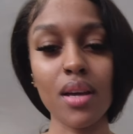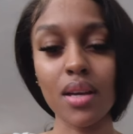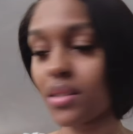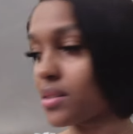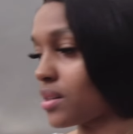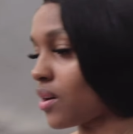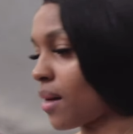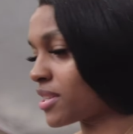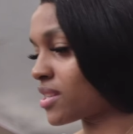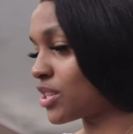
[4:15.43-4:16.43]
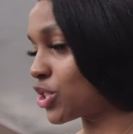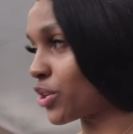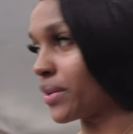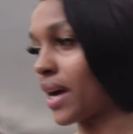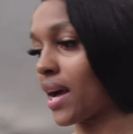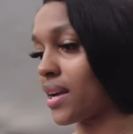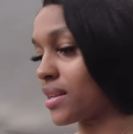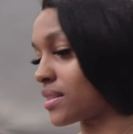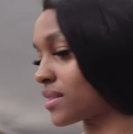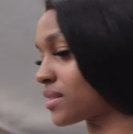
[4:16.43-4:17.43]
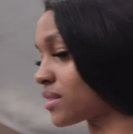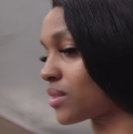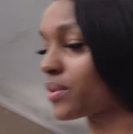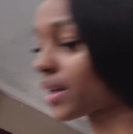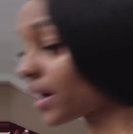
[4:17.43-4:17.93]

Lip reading: So I'm gonna just show you guys what